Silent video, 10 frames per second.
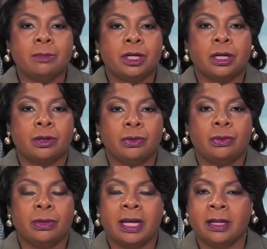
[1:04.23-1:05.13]

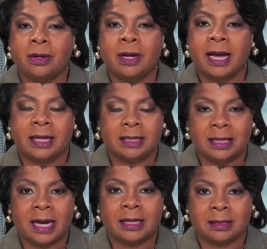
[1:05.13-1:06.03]
Jong-un in the United
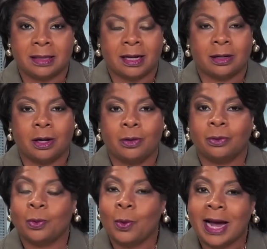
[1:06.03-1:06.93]
States, let alone
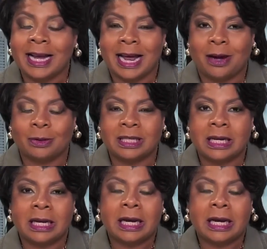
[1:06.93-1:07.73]
the White House.